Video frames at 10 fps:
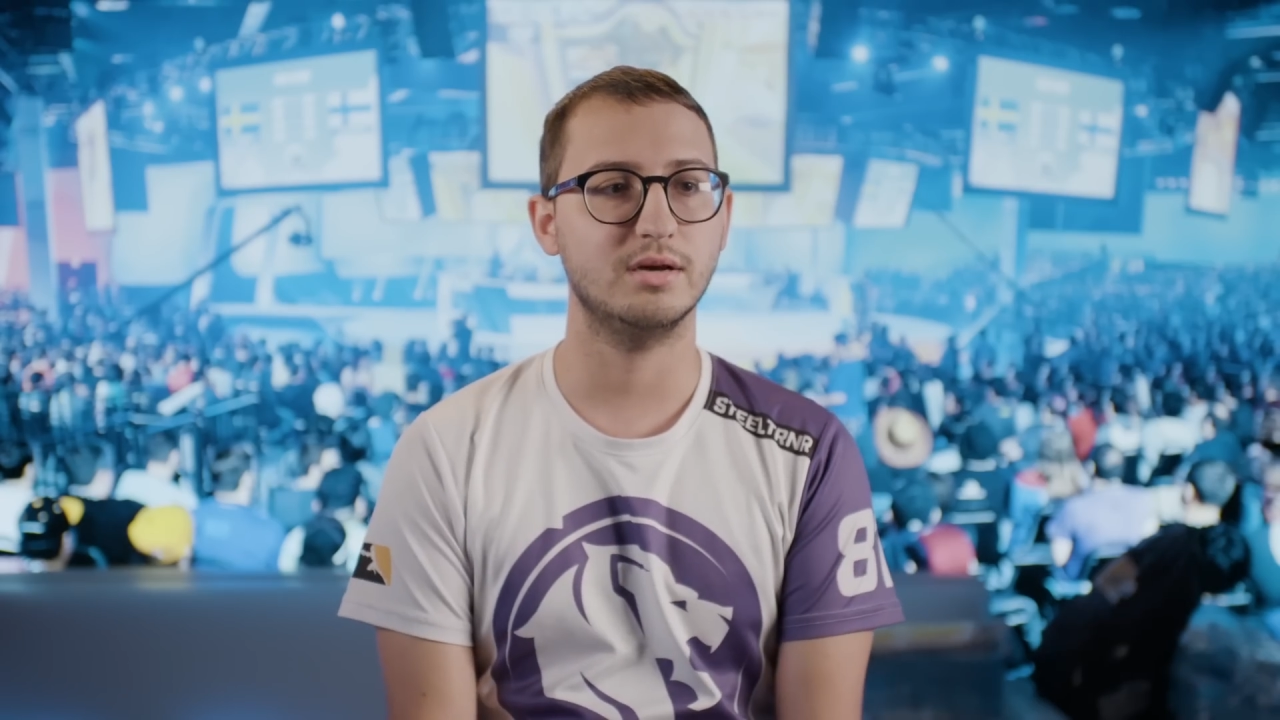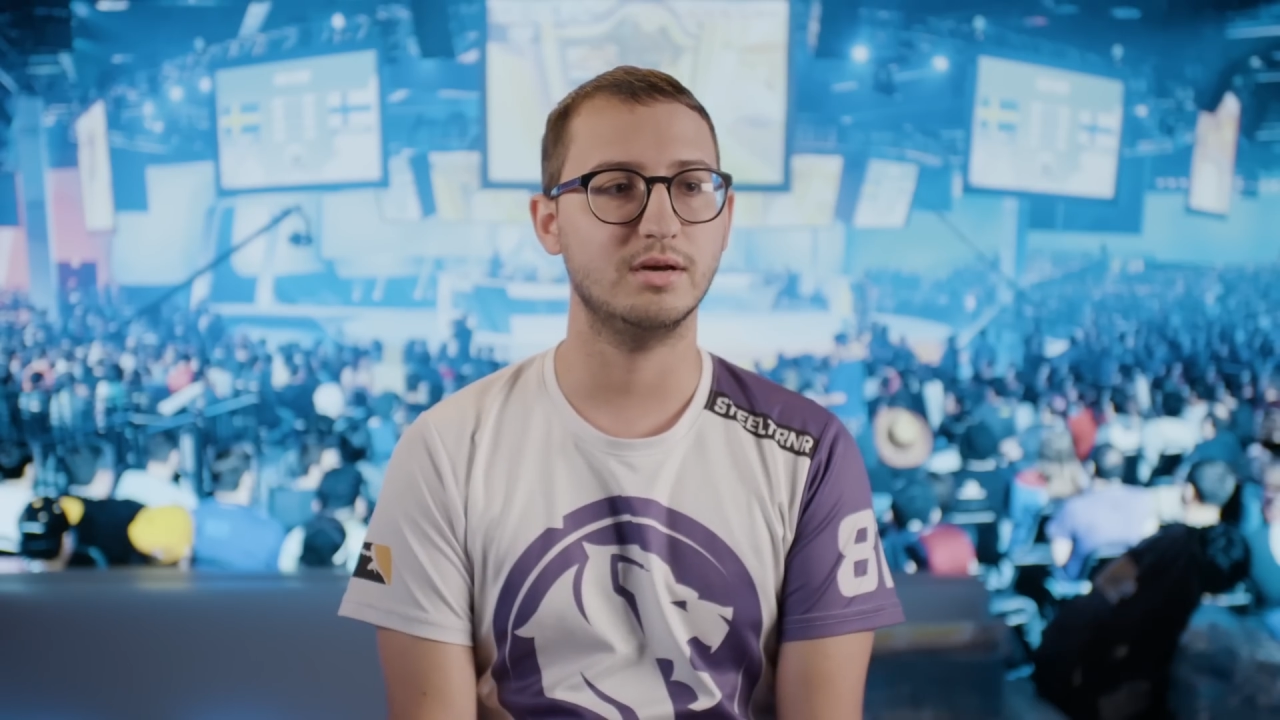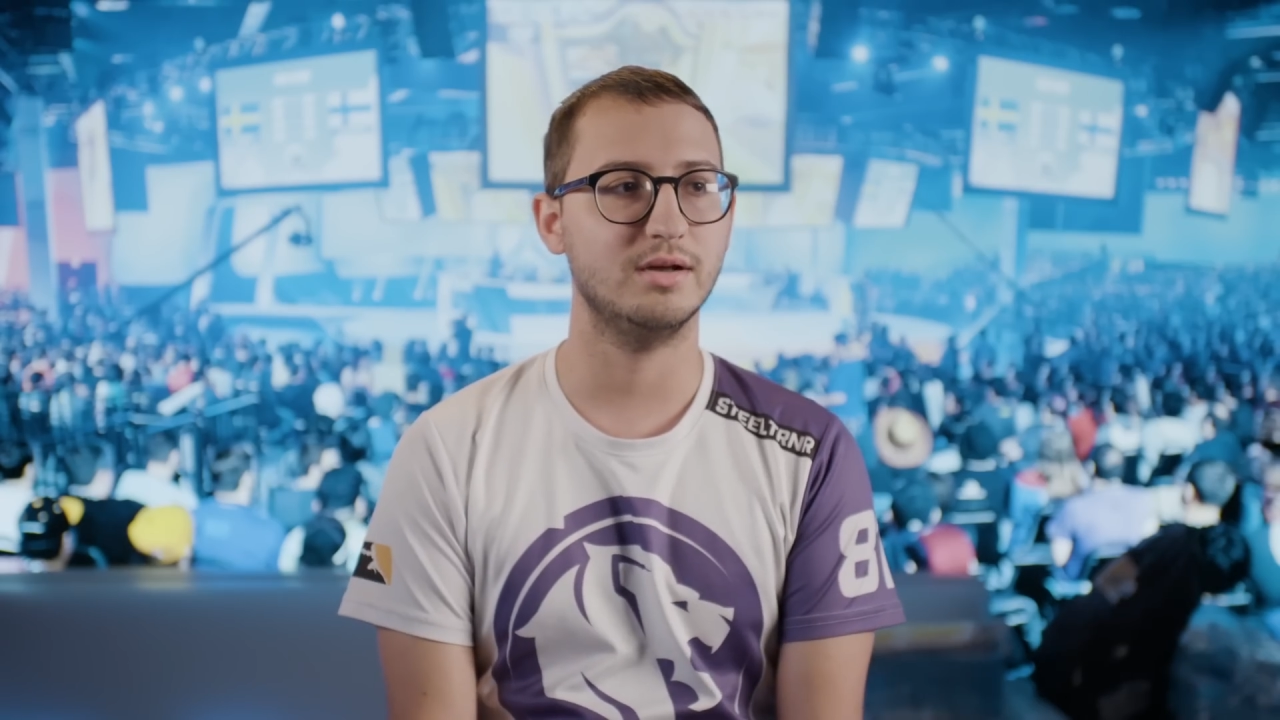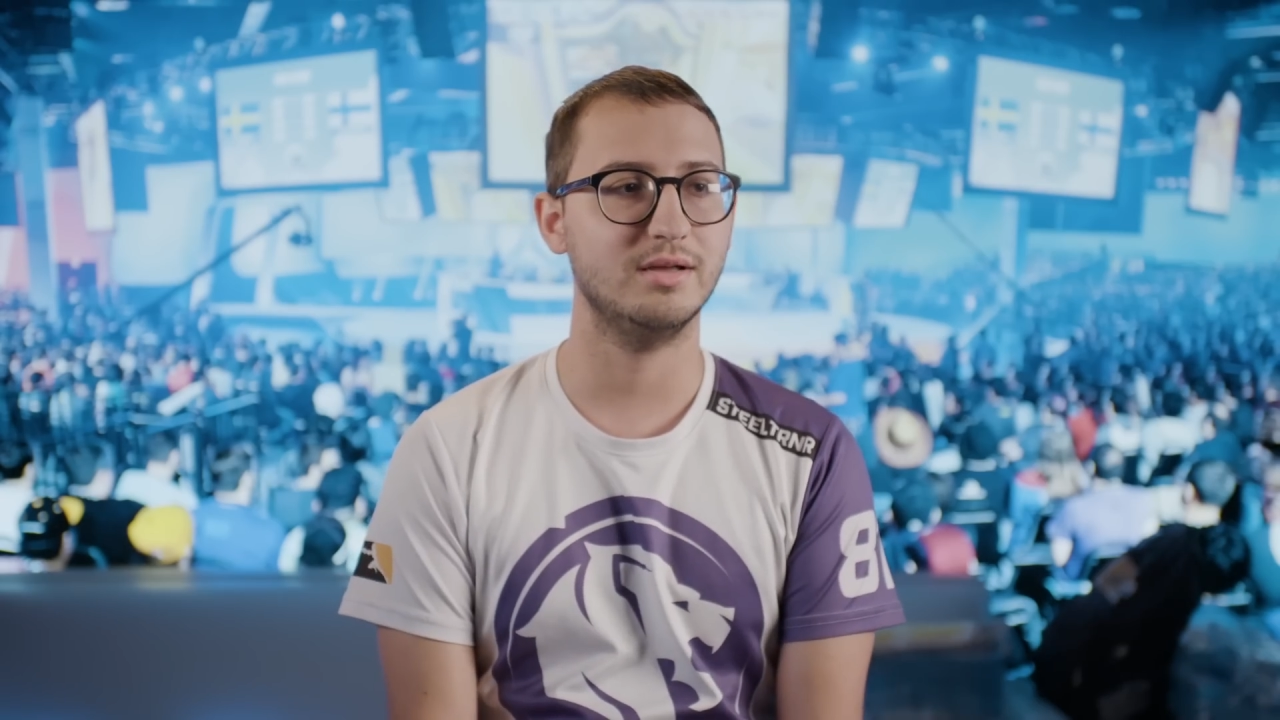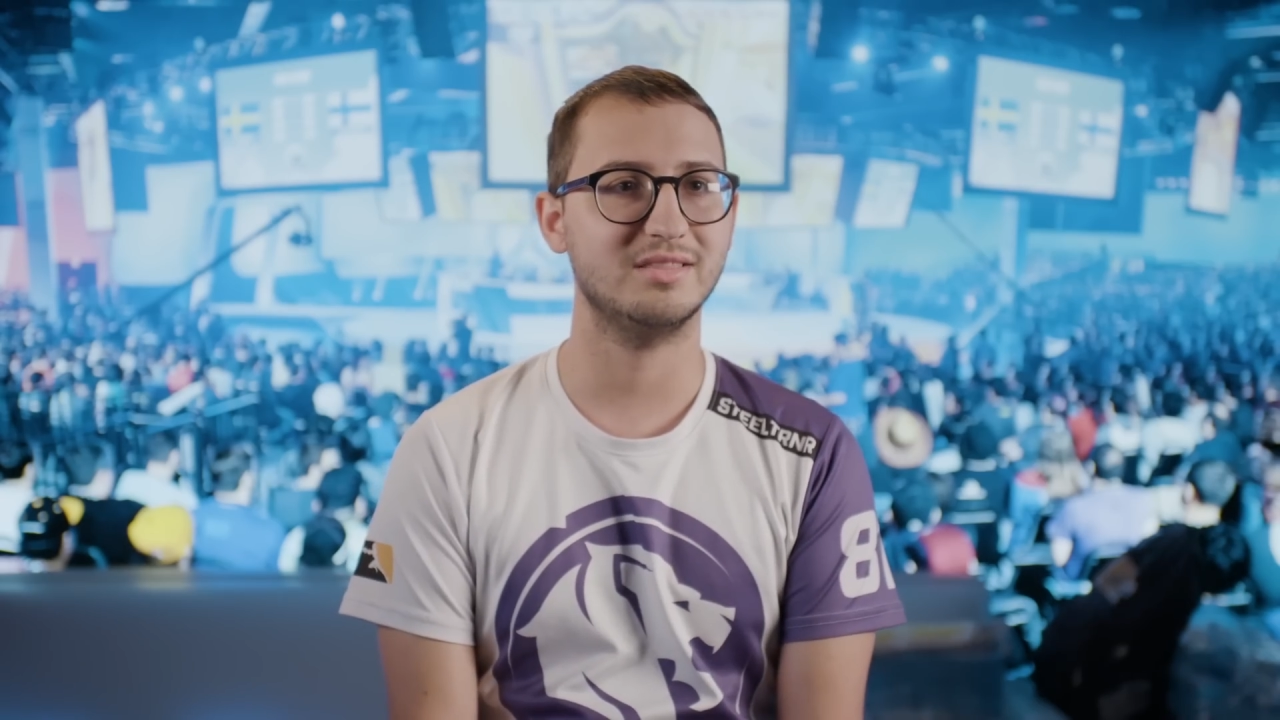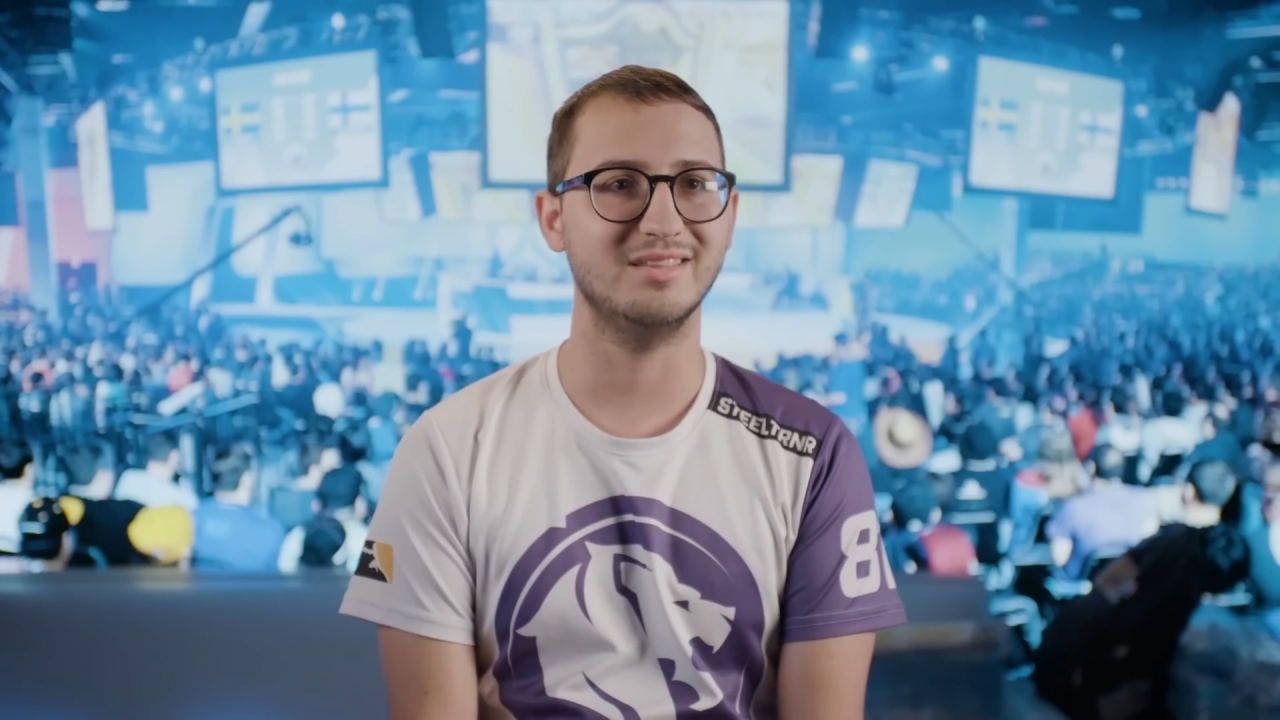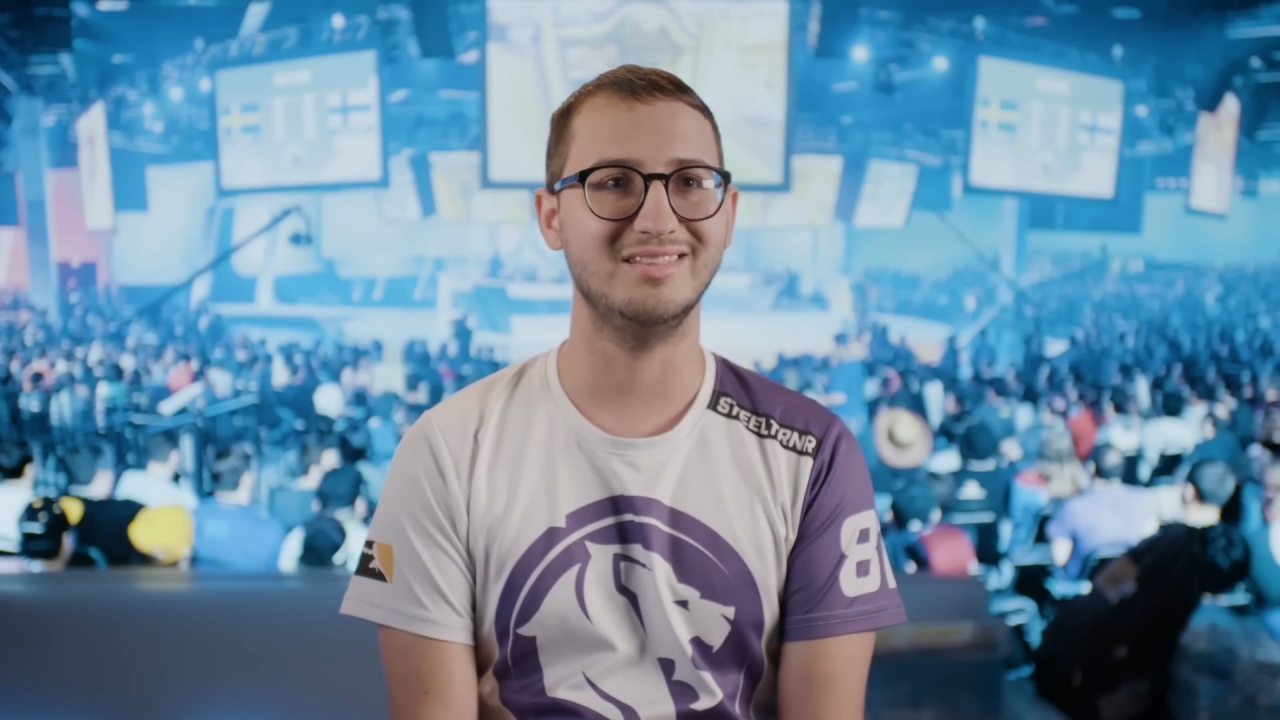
uh,